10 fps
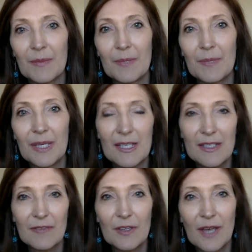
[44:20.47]
because
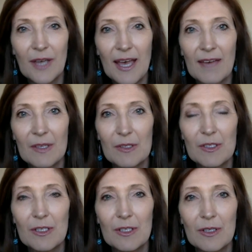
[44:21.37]
if you have
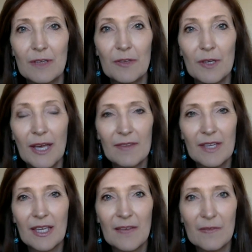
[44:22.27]

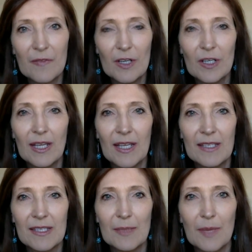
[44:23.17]
the comfort
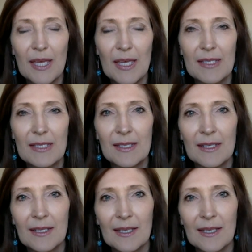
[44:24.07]
as the base,